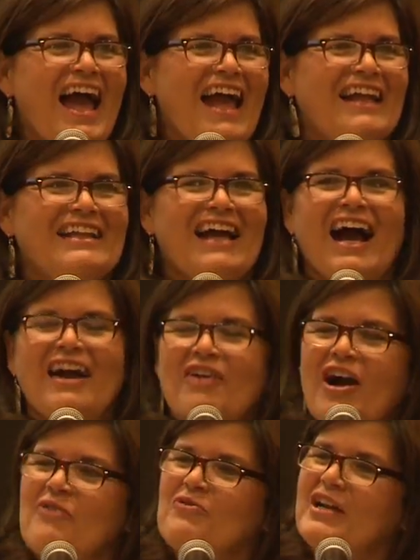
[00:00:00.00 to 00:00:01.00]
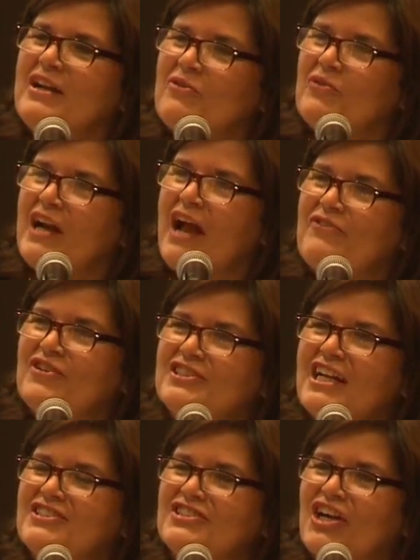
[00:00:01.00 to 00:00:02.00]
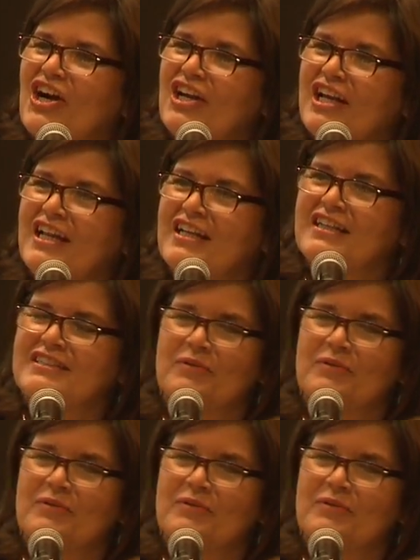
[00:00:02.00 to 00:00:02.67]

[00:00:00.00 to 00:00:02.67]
And when I first got started,